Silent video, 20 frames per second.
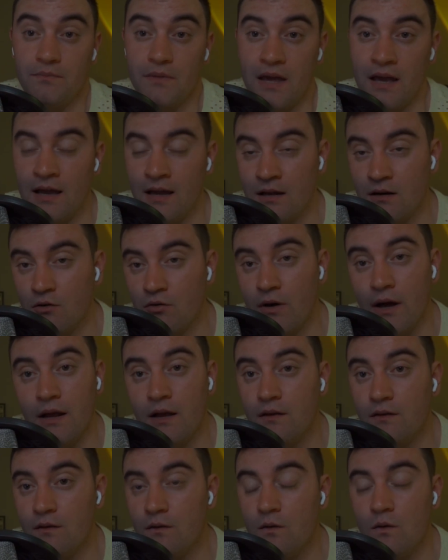And
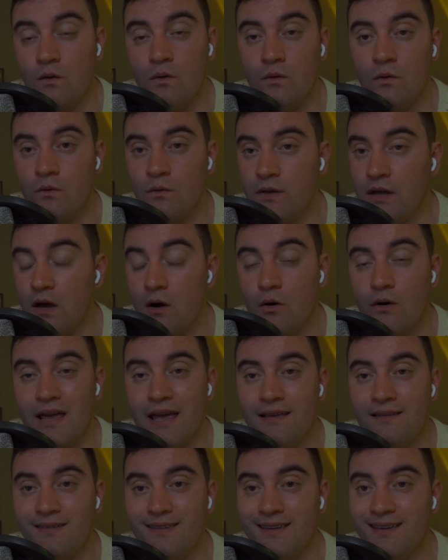credit to the
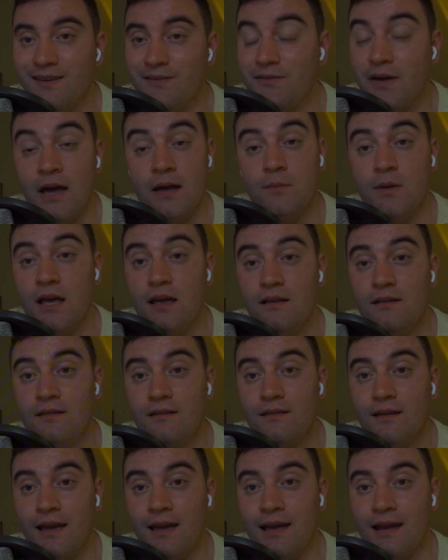OKC fan
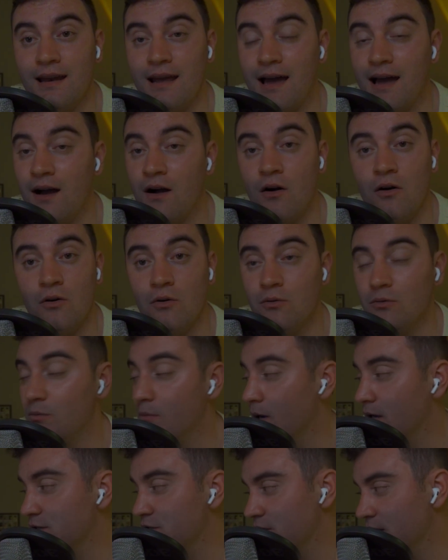base and how
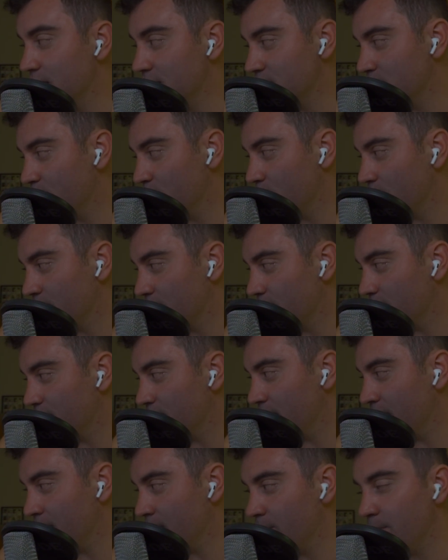much they support their
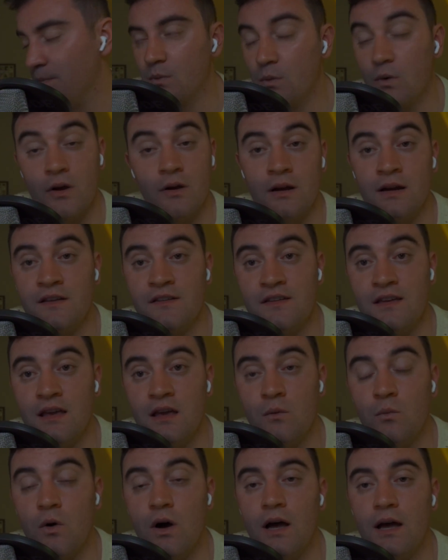team. We are going to
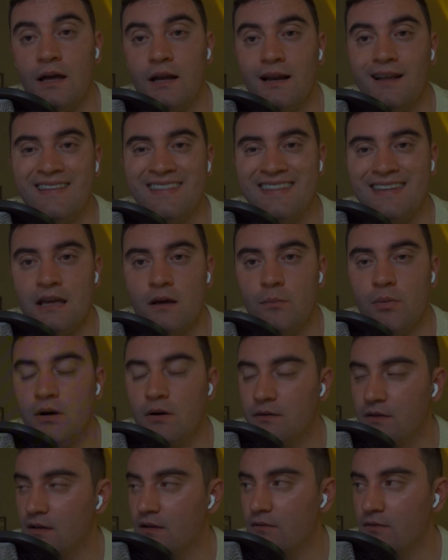see what the
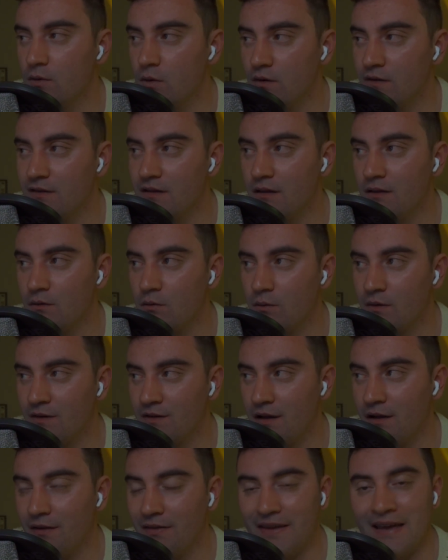opposing forces
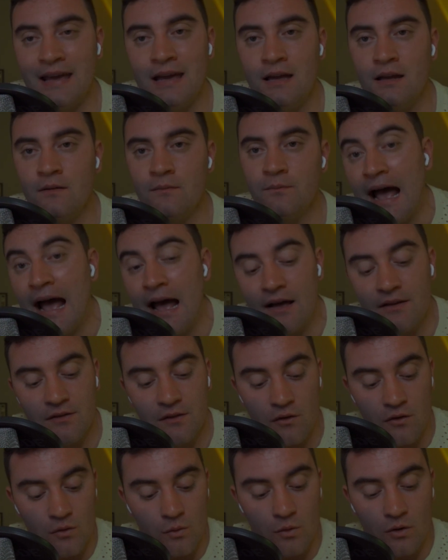result in. As
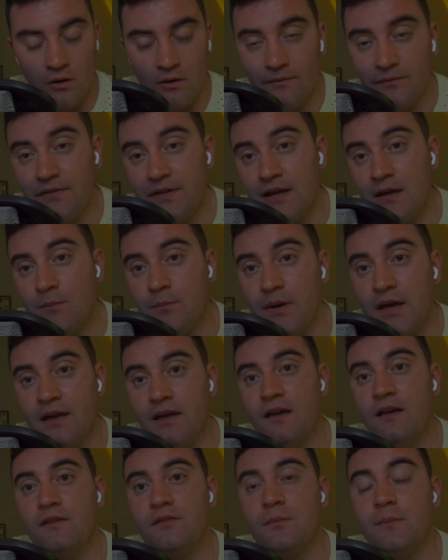usual, the
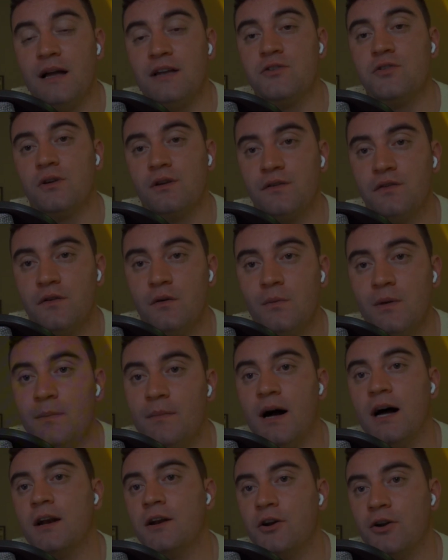biggest metrics to be
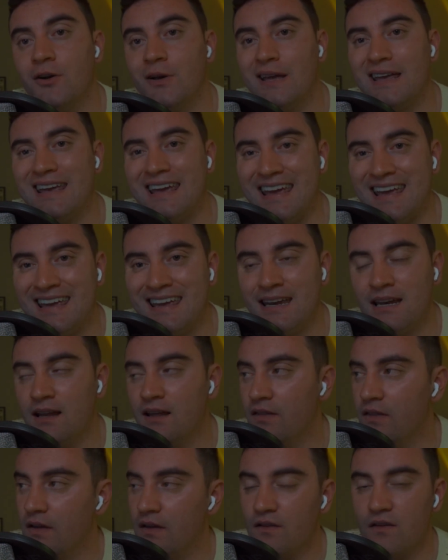monitoring
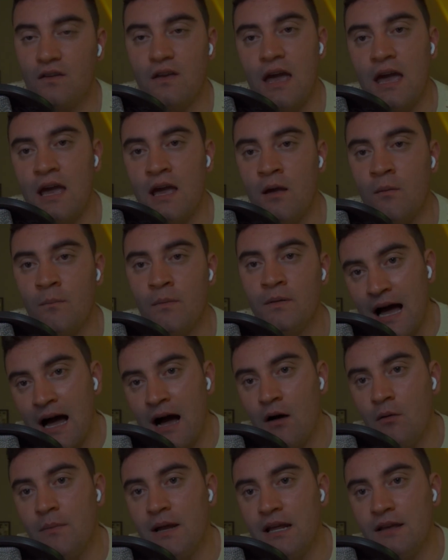in this game:
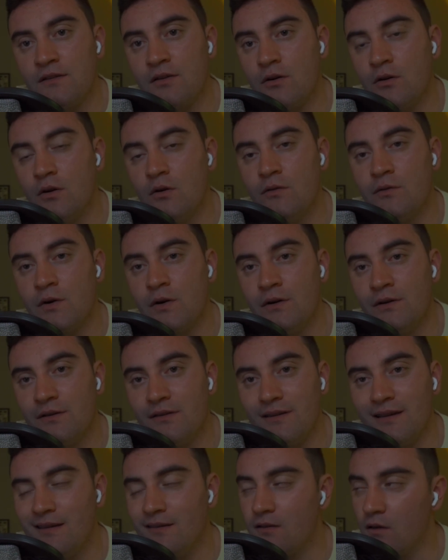how many
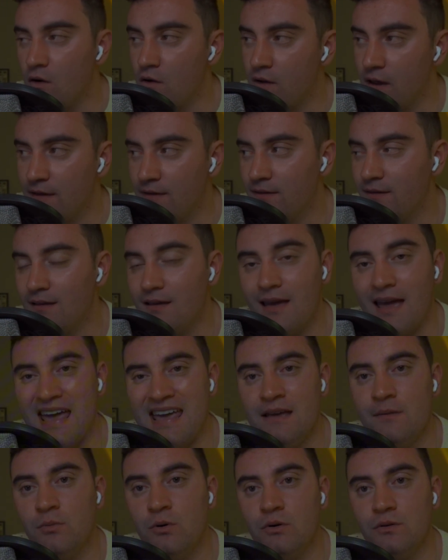turnovers is OKC
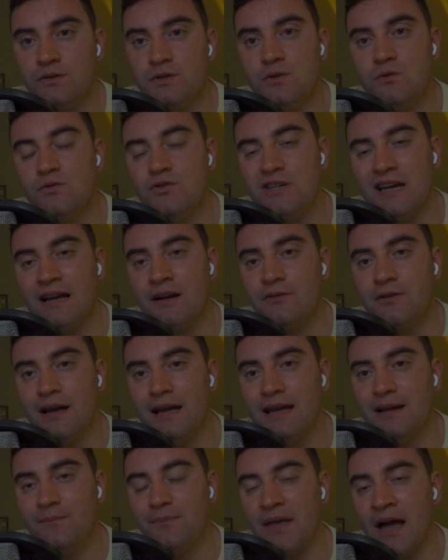able to
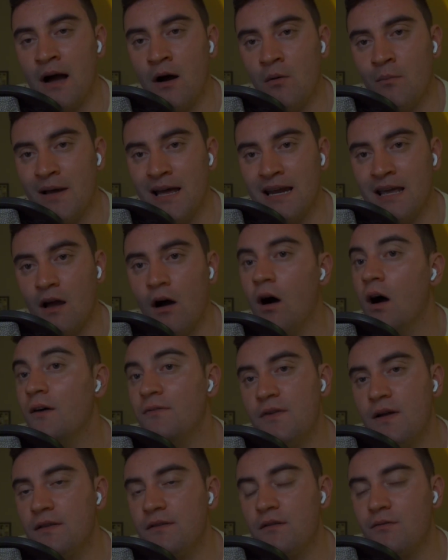generate? How many
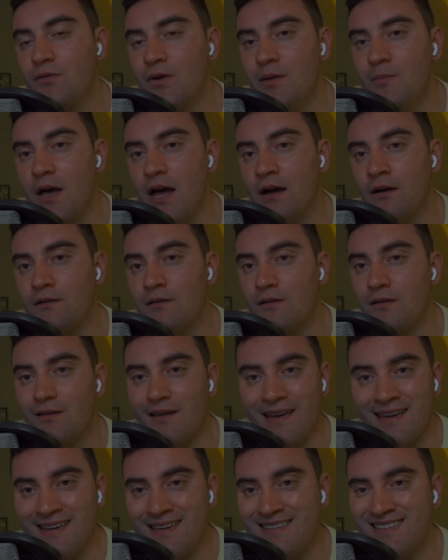offensive rebounds
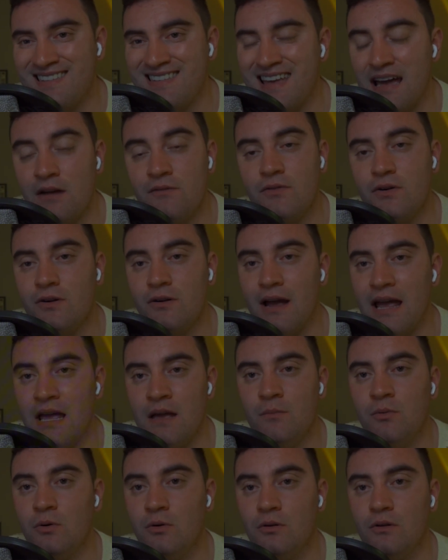is Denver
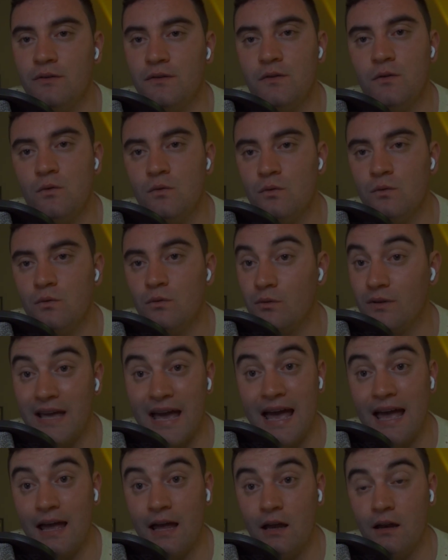able to
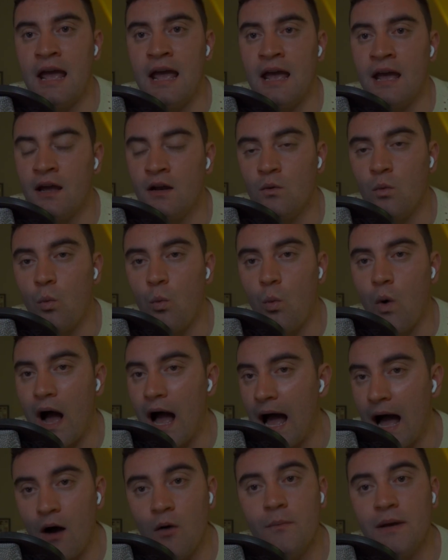get? And
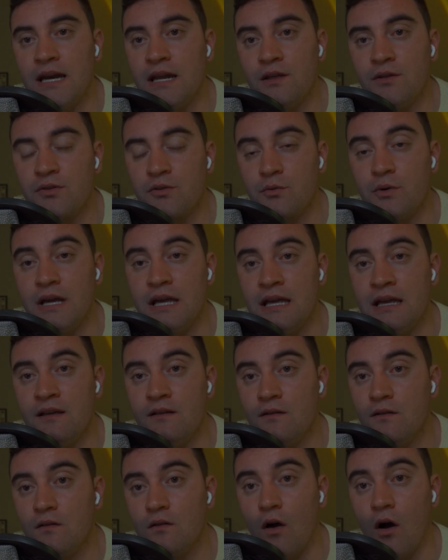how many
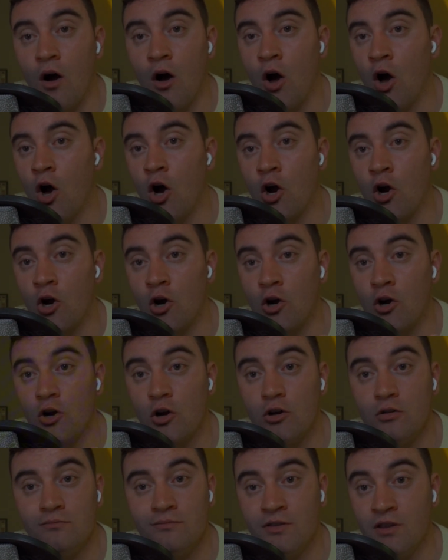threes
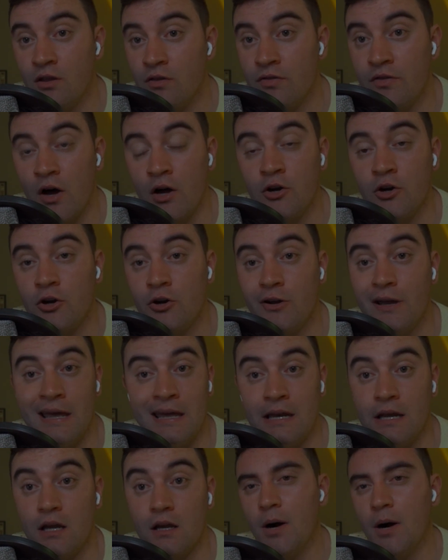are the Thunder
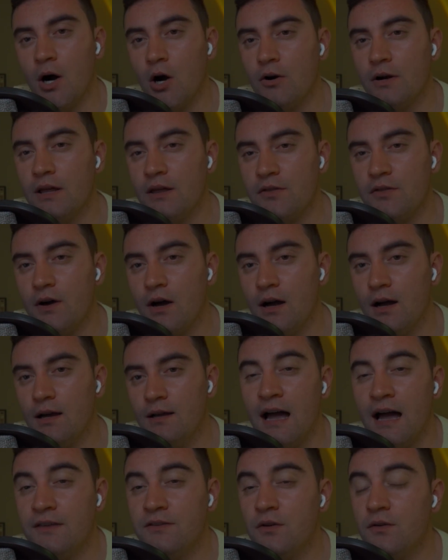hitting? Parting
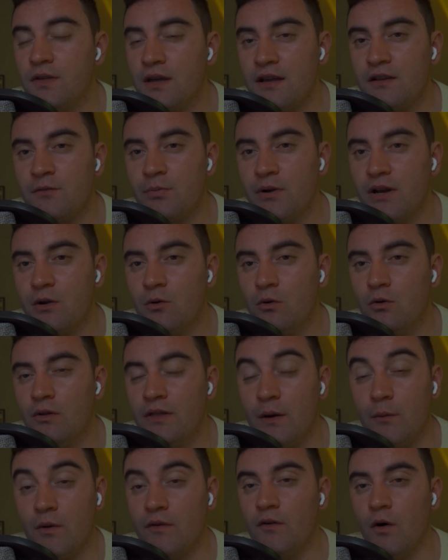thought, I do think it's pretty cool
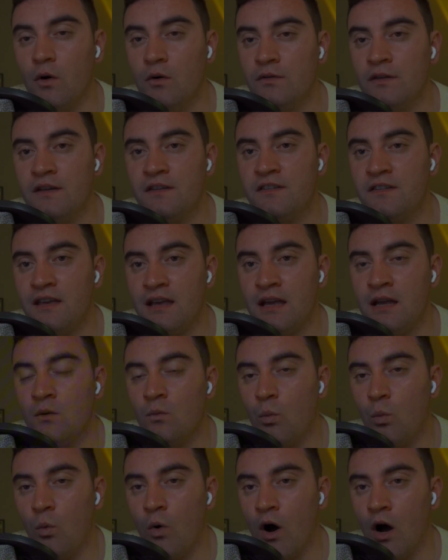that we've only
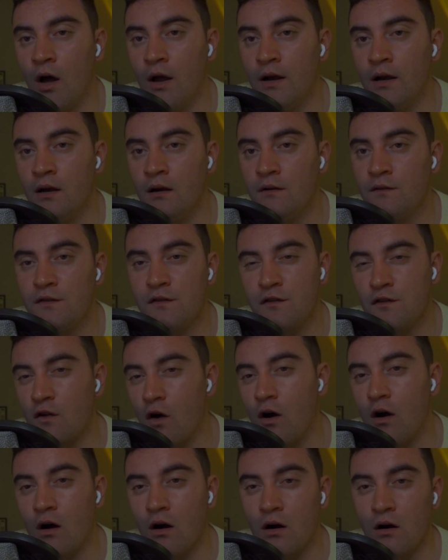seen 1
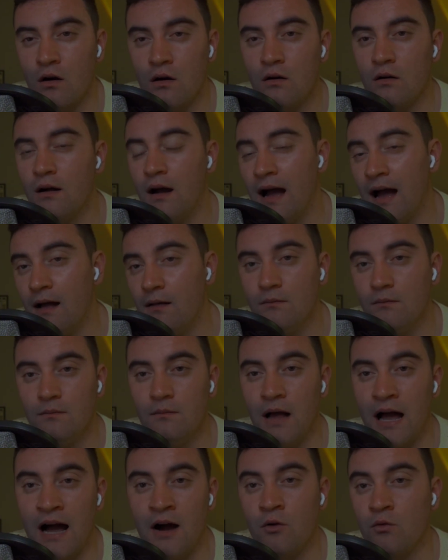star
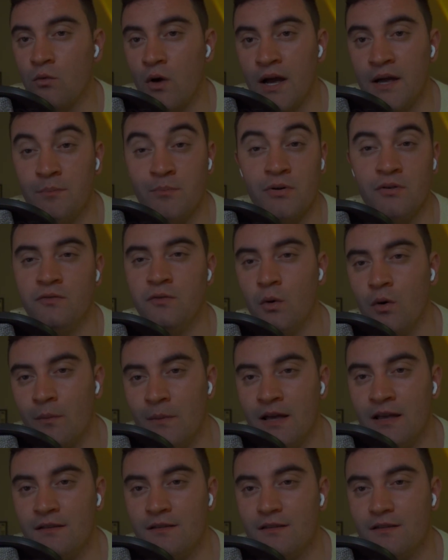outright
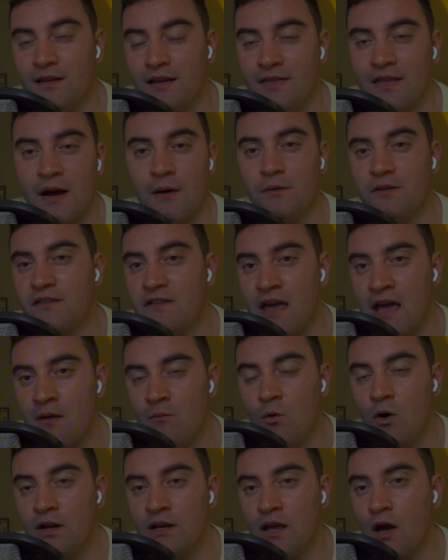performance, and that was
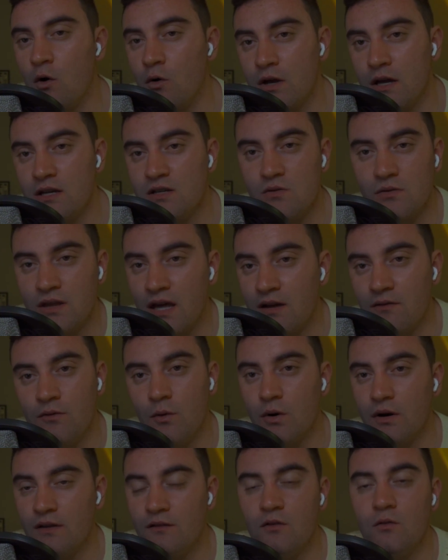game 1 Jokic with like
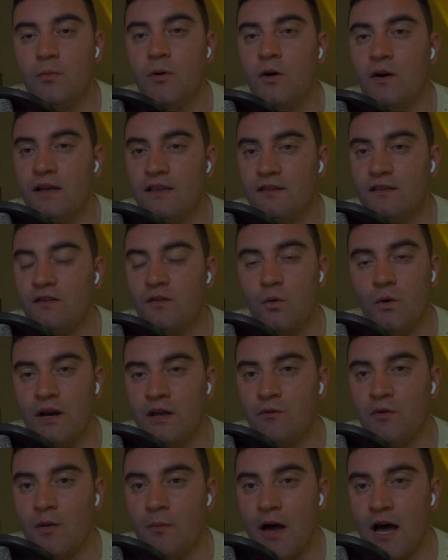42 points and
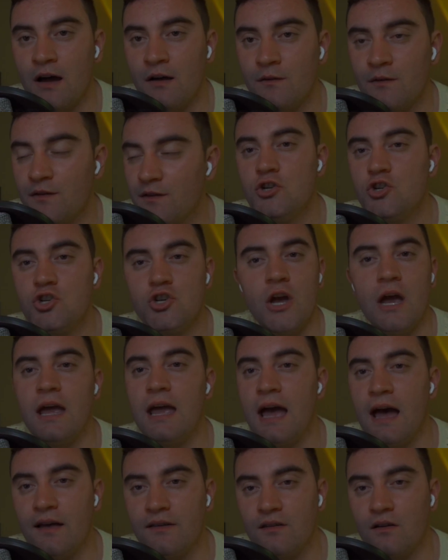20 rebounds. Shai
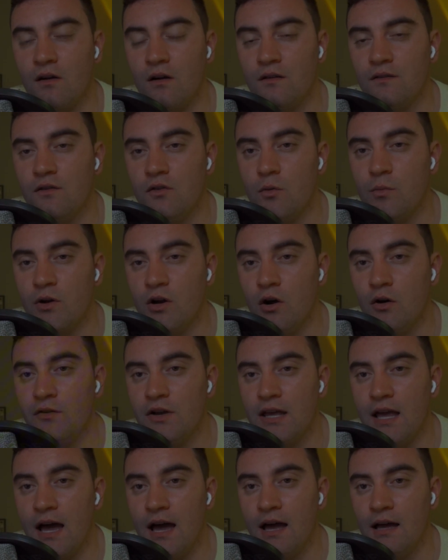hasn't gone
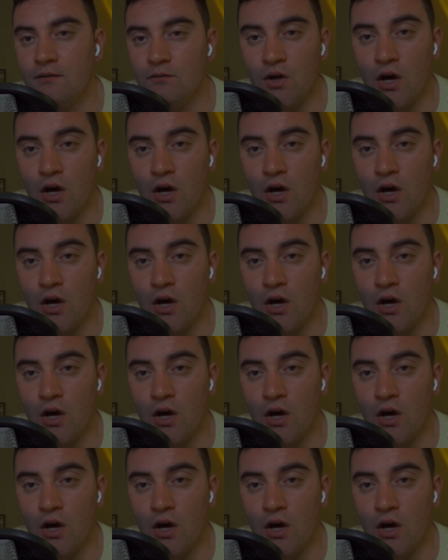supernova yet.